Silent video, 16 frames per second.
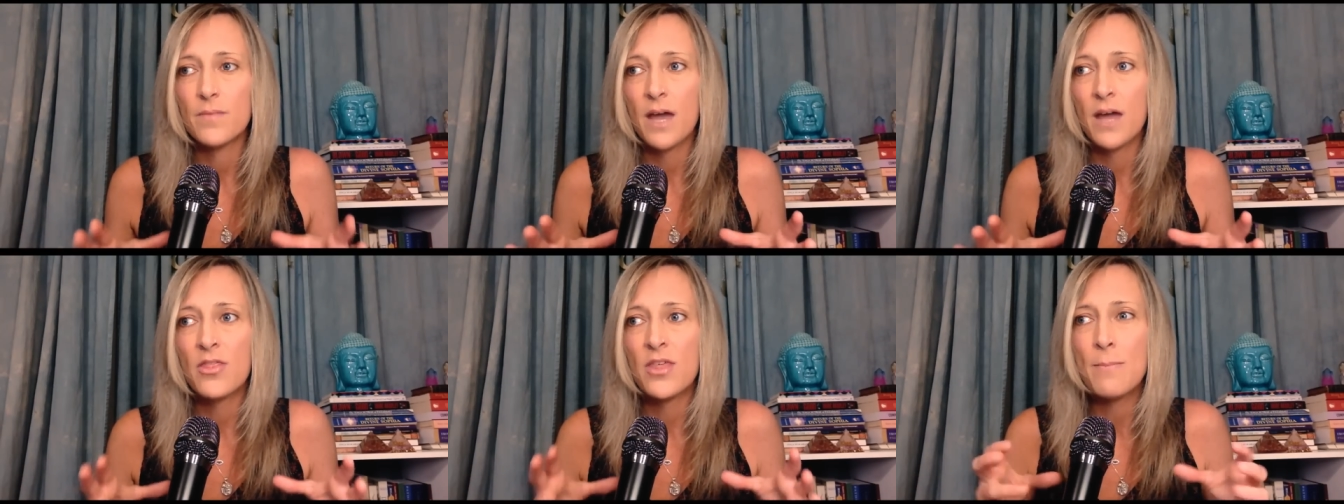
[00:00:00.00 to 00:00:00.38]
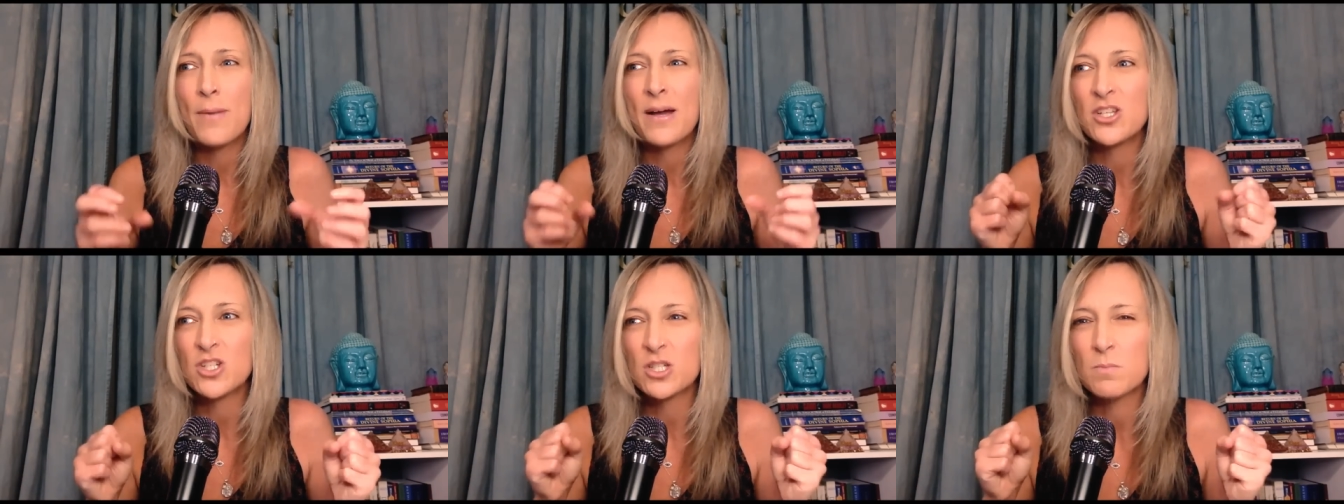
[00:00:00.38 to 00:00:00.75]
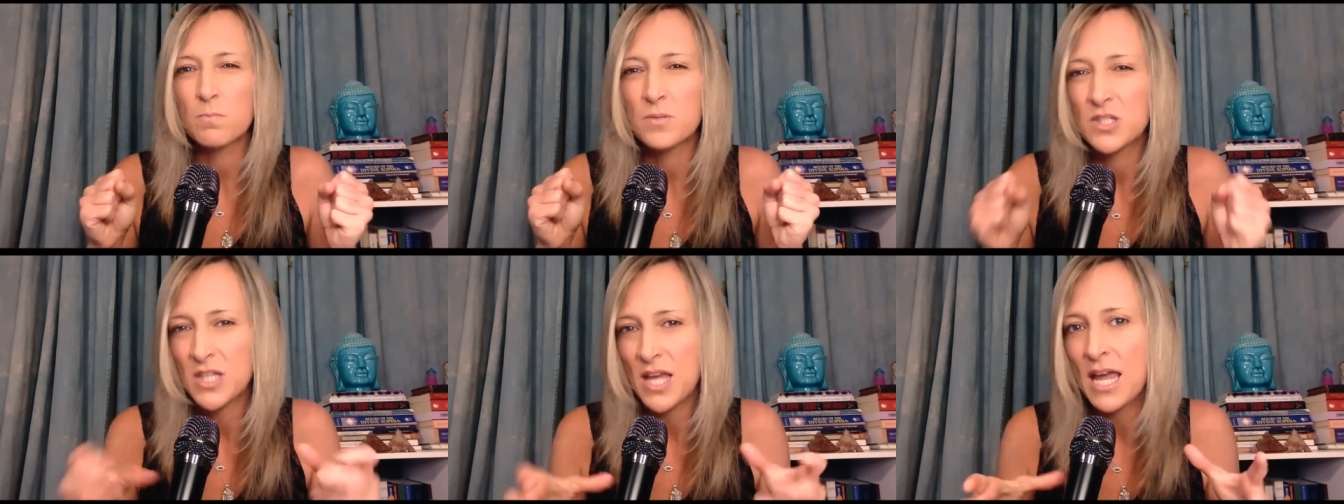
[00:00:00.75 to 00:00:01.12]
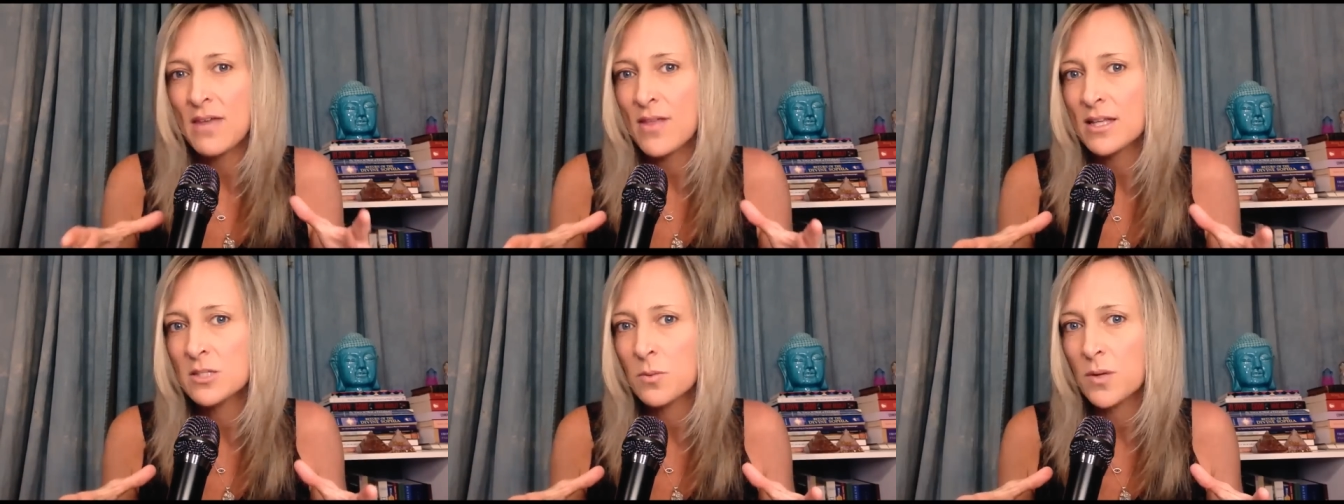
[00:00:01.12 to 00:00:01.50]
I think by just
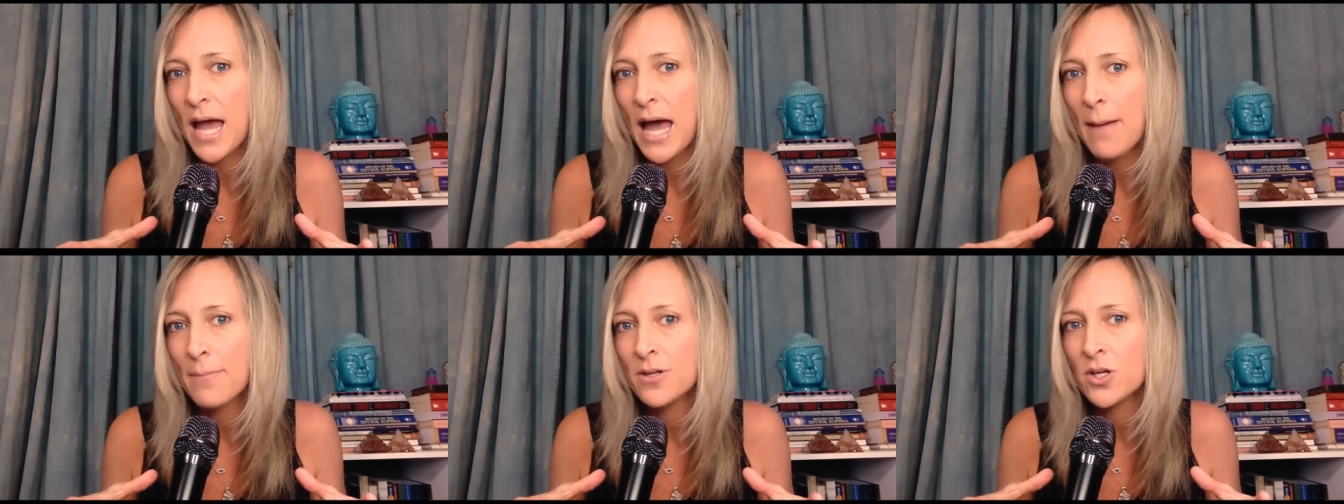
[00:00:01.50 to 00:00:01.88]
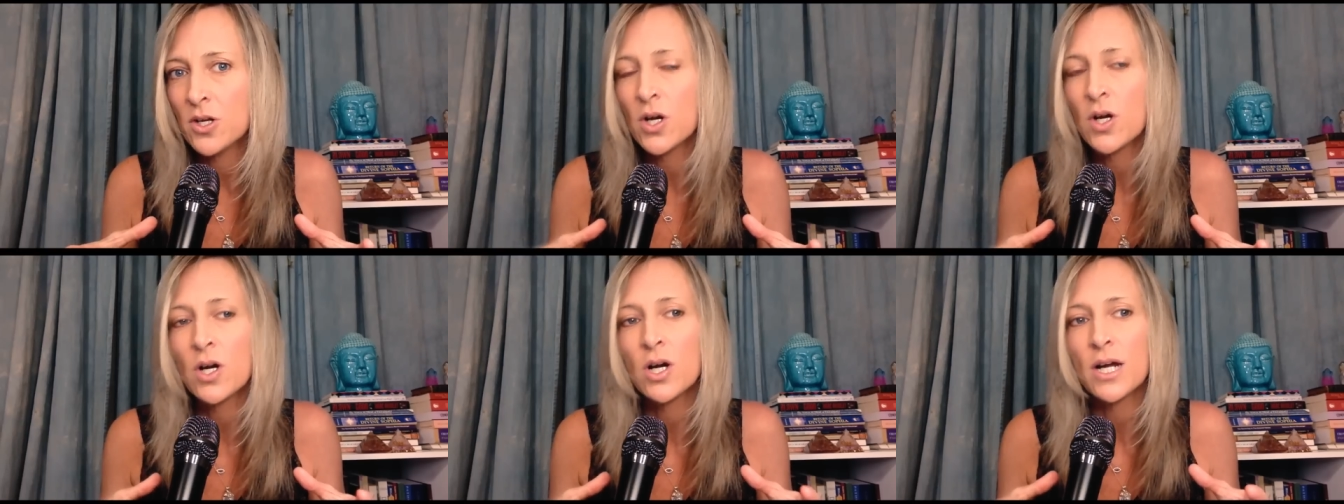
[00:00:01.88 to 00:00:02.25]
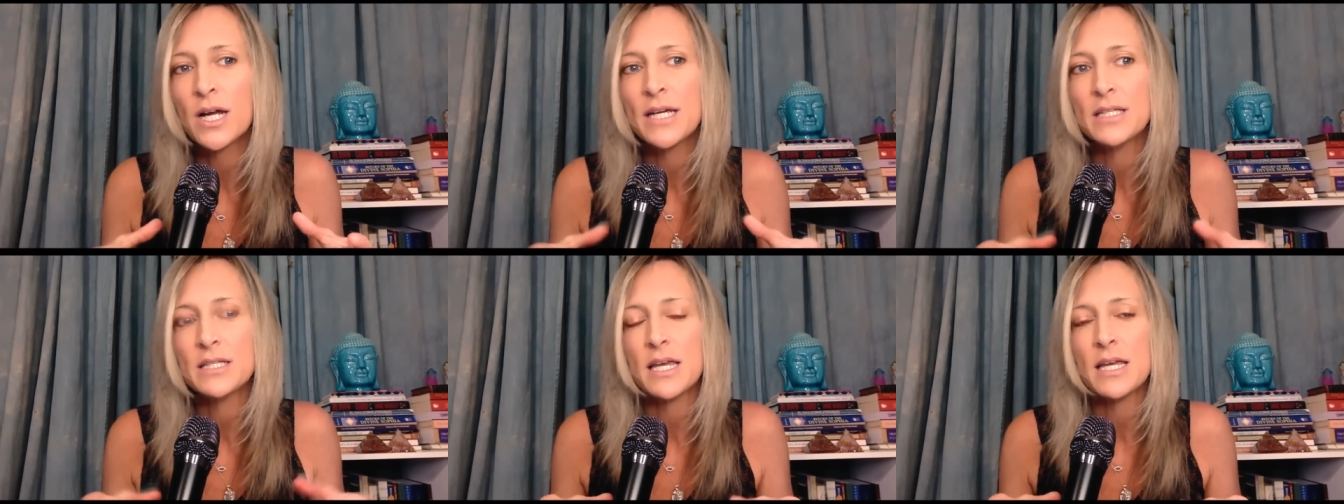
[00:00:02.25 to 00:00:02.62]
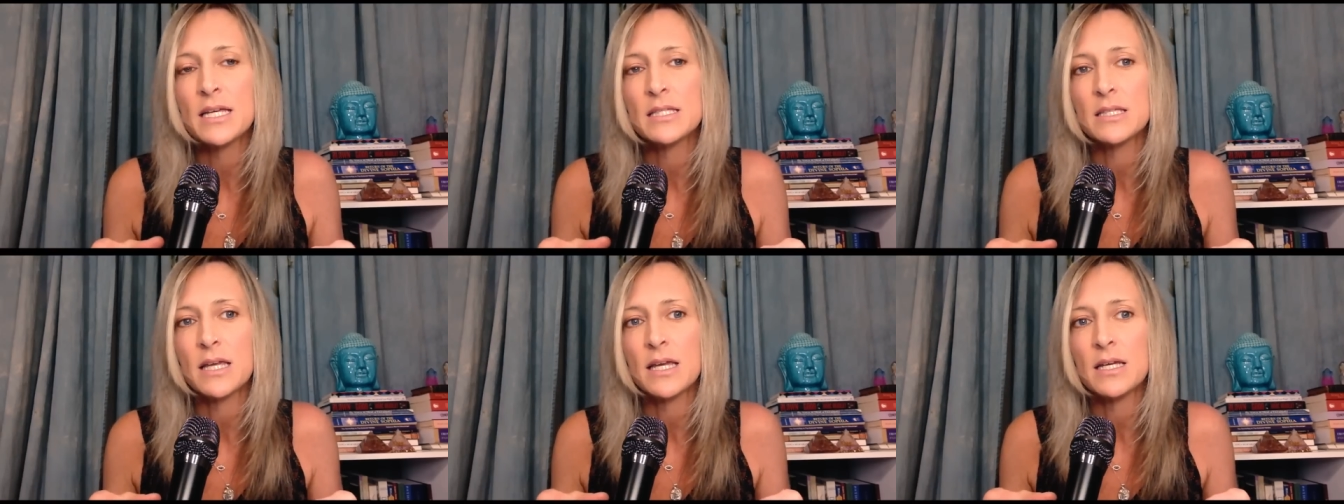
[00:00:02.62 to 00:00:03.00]
saying that's what happened to her is
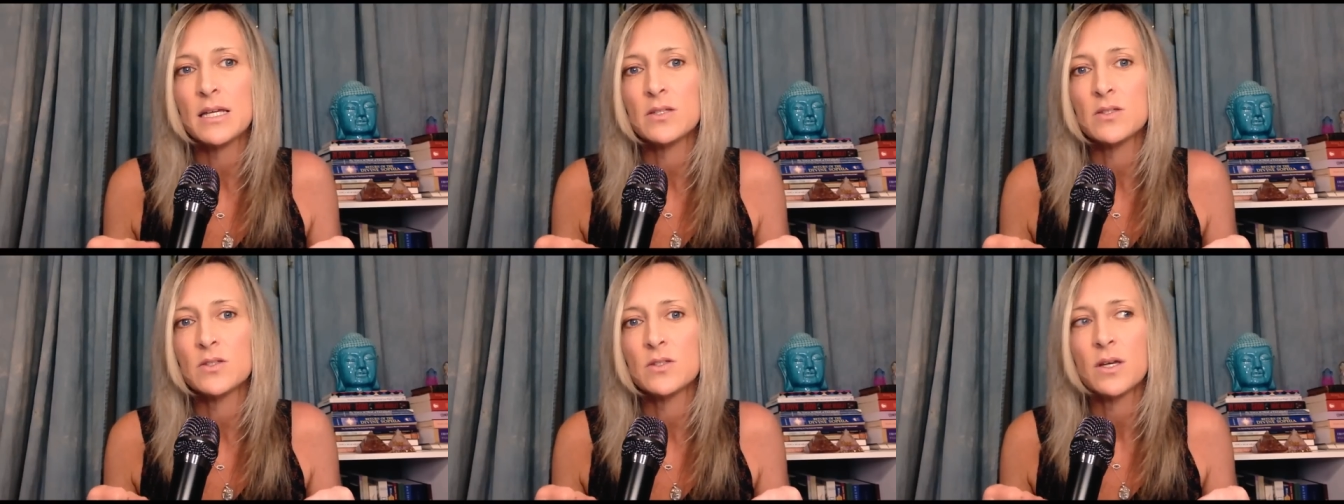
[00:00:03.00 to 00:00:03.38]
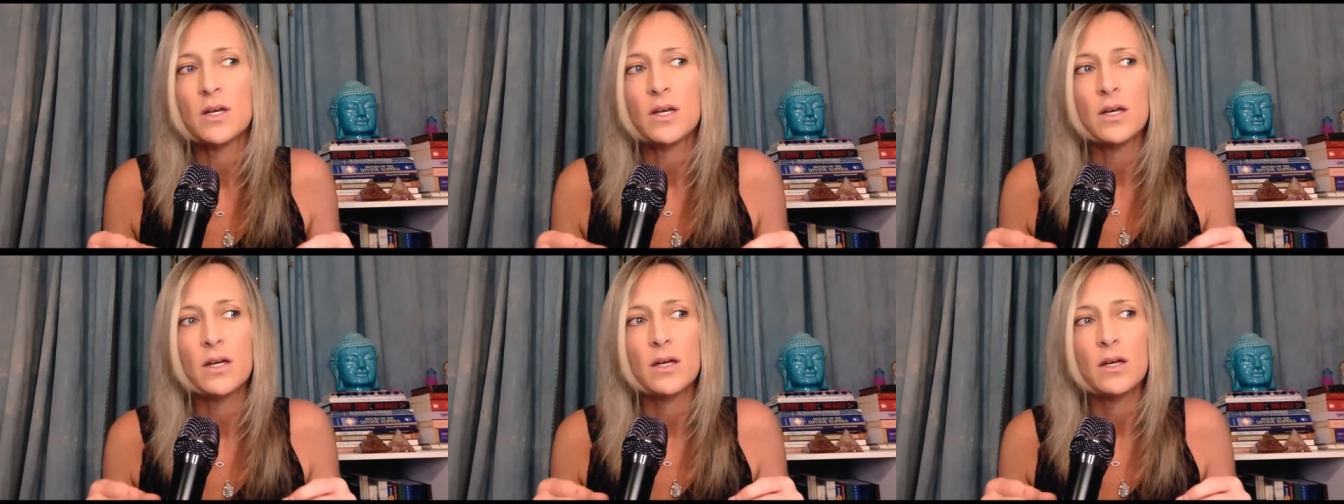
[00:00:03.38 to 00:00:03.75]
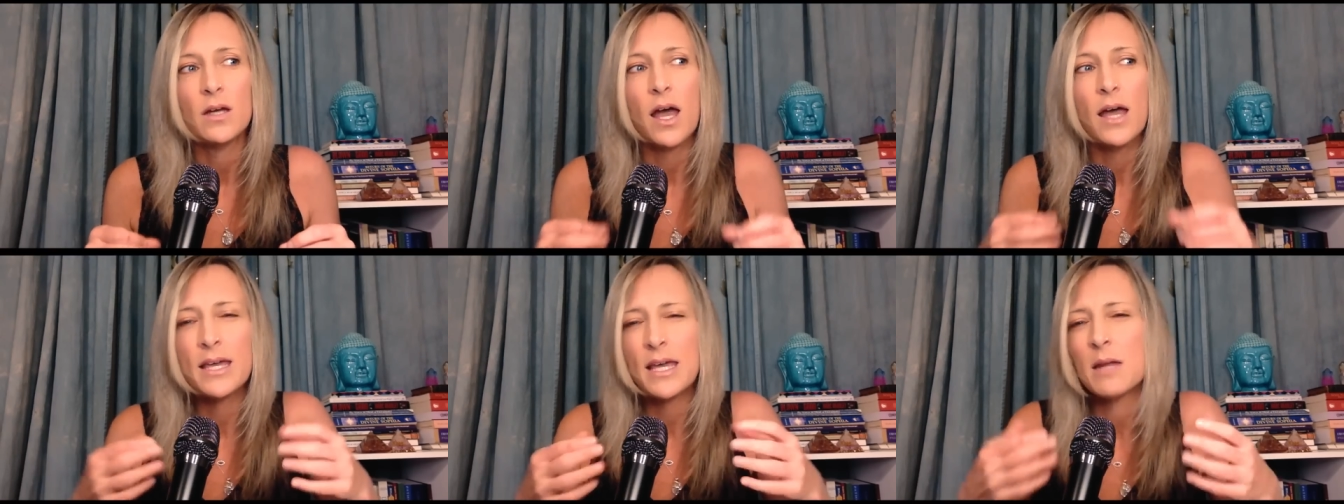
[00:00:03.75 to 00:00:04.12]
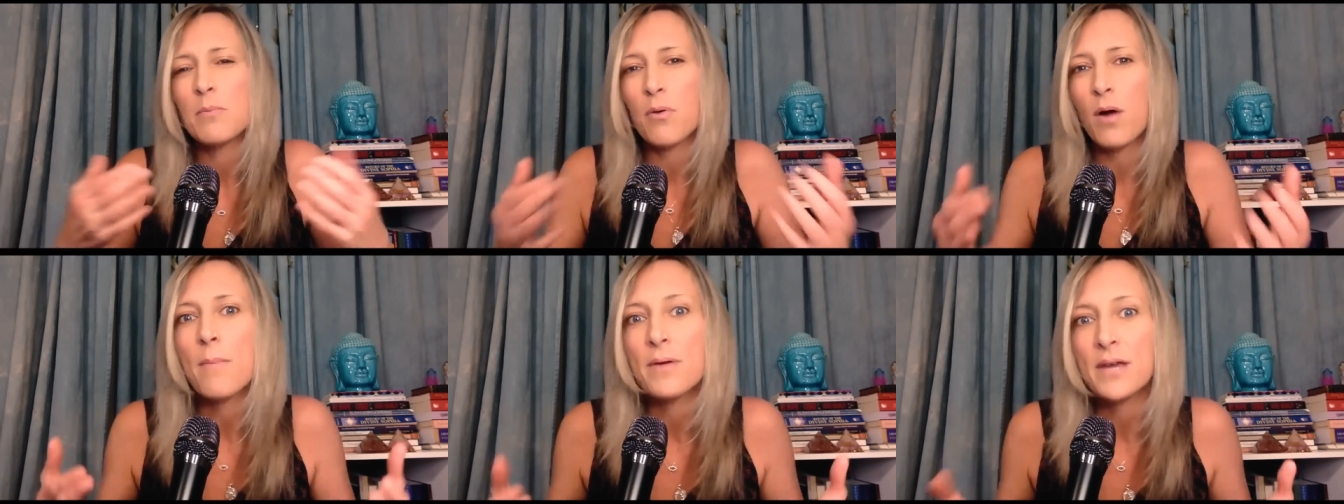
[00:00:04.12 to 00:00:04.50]
is is again
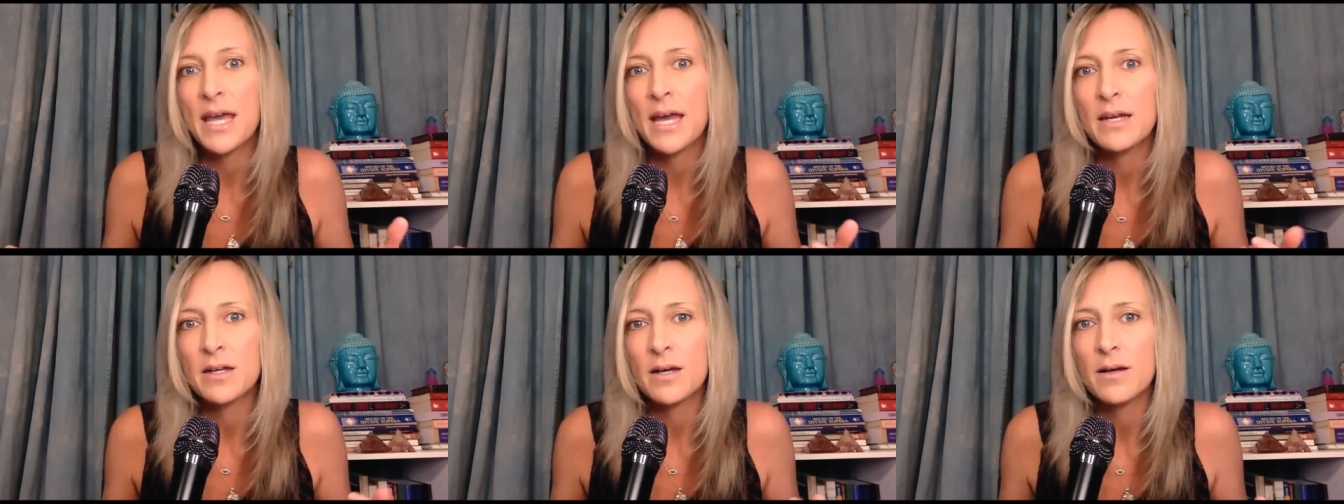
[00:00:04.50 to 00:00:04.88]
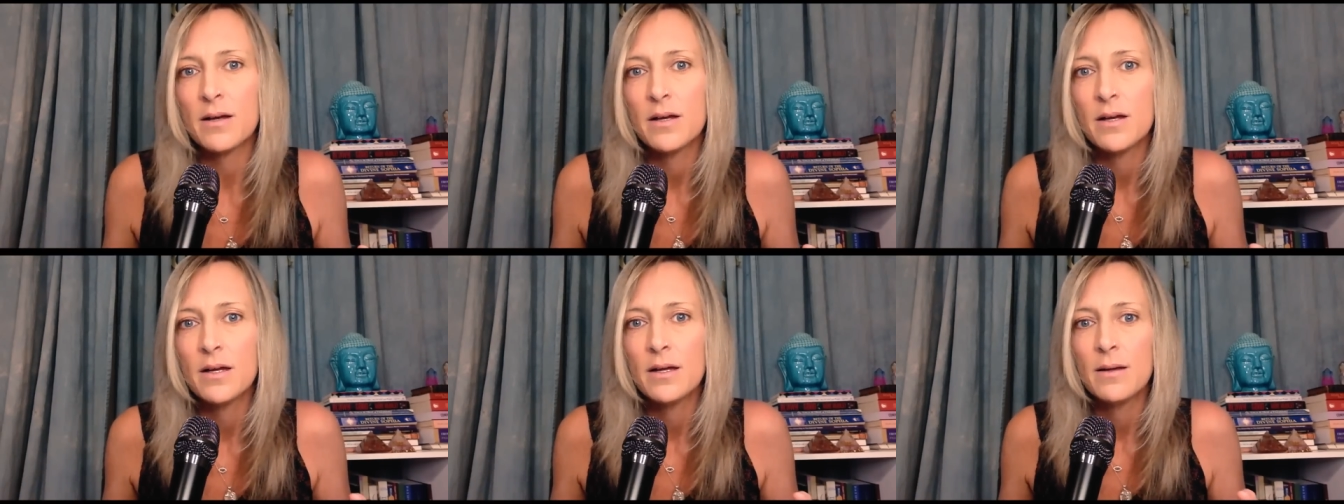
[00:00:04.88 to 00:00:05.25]
propaganda,